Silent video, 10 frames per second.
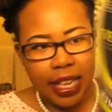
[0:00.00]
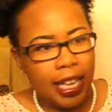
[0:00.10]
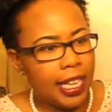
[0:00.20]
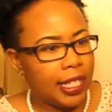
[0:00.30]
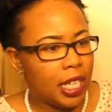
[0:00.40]

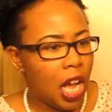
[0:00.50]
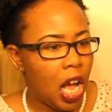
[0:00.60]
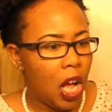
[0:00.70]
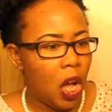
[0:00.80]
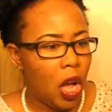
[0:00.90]
It is
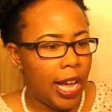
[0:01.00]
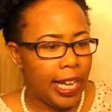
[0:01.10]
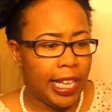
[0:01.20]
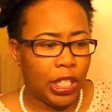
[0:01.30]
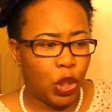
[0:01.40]
called, I
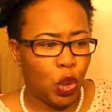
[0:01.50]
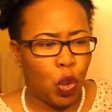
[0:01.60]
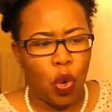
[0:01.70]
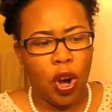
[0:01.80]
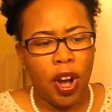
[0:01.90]
guess,
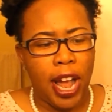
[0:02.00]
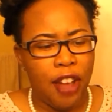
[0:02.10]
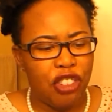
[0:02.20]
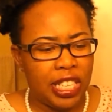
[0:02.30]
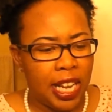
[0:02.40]
Nor
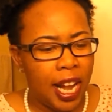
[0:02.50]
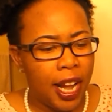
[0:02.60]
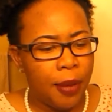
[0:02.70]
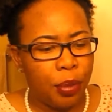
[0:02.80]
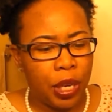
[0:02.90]
Every
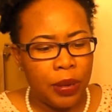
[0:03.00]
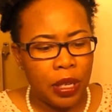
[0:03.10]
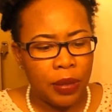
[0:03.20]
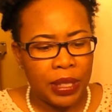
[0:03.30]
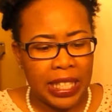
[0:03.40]
Time
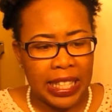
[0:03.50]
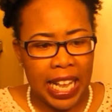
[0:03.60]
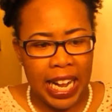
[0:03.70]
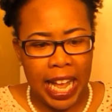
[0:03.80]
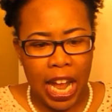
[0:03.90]
Premium
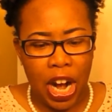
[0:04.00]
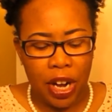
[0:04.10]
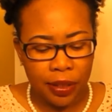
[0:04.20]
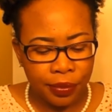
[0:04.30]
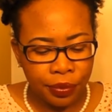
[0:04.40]
Synthetic
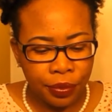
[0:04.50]
Hair.